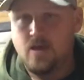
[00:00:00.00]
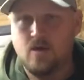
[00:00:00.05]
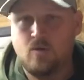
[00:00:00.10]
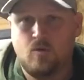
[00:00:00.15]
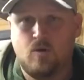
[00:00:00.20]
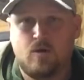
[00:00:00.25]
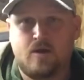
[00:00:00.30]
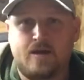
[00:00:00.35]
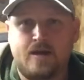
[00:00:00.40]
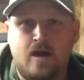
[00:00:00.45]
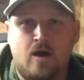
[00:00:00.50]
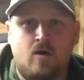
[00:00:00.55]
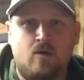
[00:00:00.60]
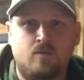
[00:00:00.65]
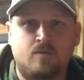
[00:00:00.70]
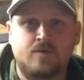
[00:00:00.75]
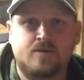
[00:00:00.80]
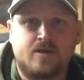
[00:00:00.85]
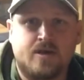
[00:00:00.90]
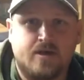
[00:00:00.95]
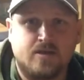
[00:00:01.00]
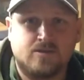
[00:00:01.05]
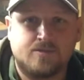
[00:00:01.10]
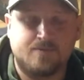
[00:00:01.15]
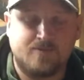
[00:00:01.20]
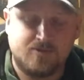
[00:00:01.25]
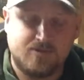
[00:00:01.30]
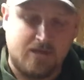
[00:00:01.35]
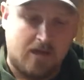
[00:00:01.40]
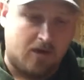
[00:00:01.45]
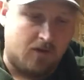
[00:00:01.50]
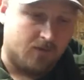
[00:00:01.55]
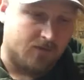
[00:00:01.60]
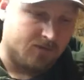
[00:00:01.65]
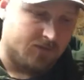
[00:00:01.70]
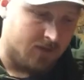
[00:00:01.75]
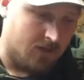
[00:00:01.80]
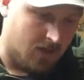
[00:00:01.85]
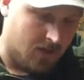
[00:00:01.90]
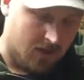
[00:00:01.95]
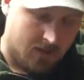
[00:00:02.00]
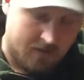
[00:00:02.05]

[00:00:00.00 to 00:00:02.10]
working on with customer saws.